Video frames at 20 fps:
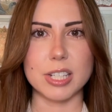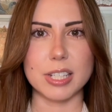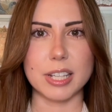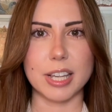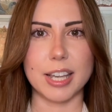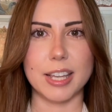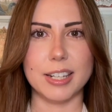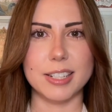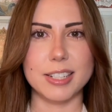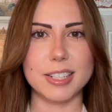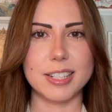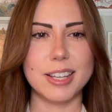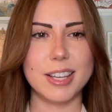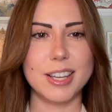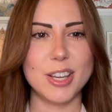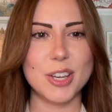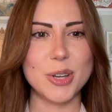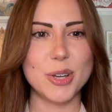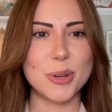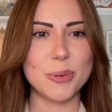And
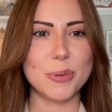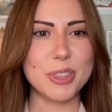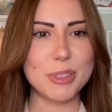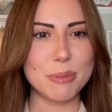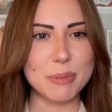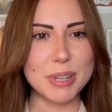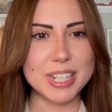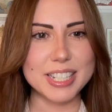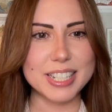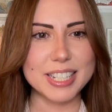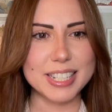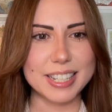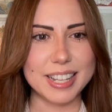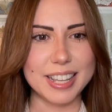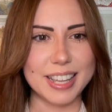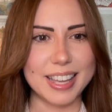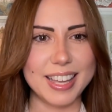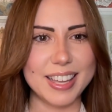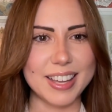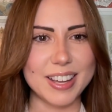with me
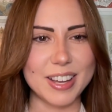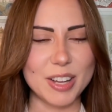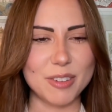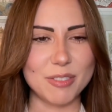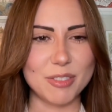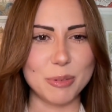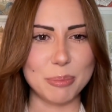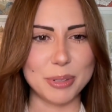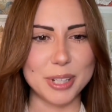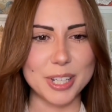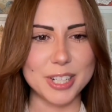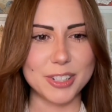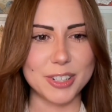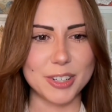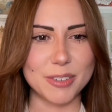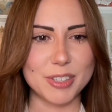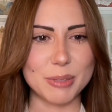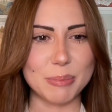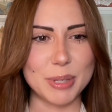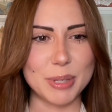today, I have the pleasure of